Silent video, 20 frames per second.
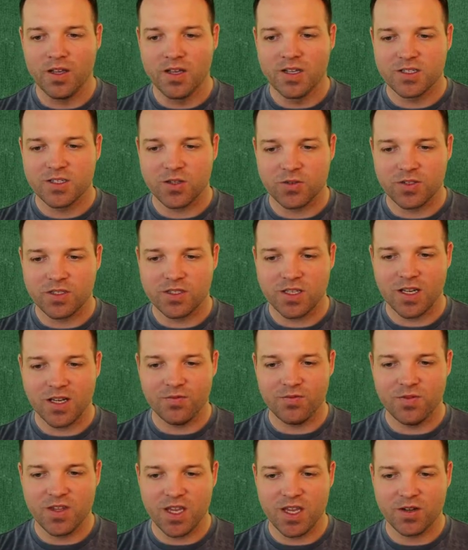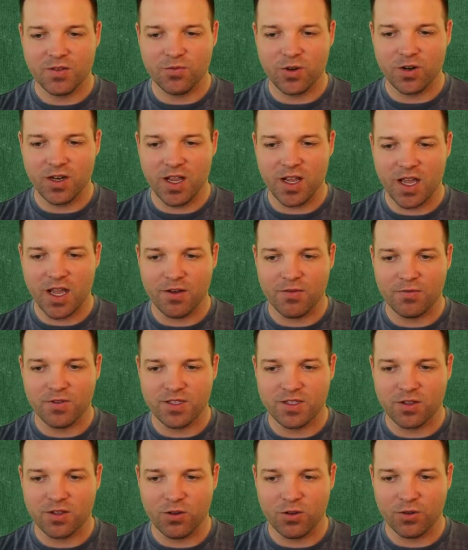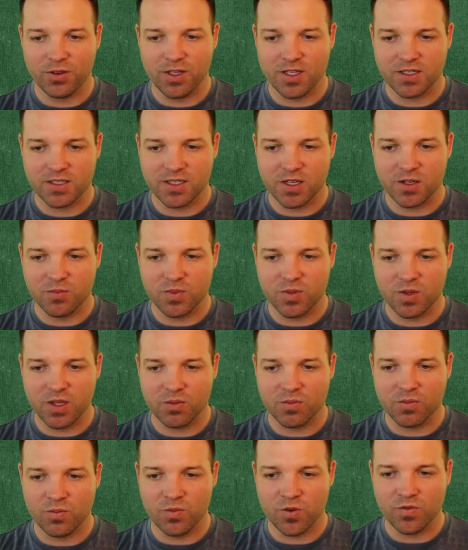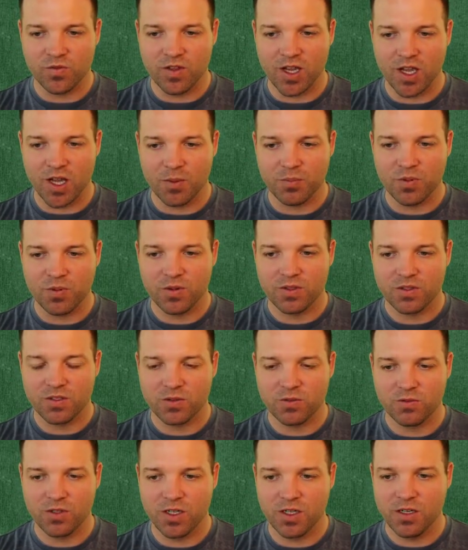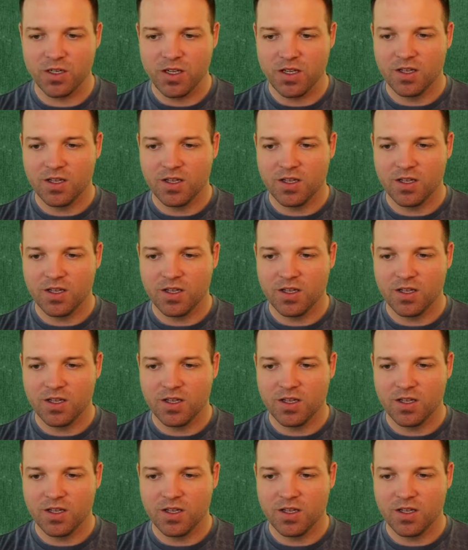So instead of -1/2, this whole thing is going to get moved up to 1.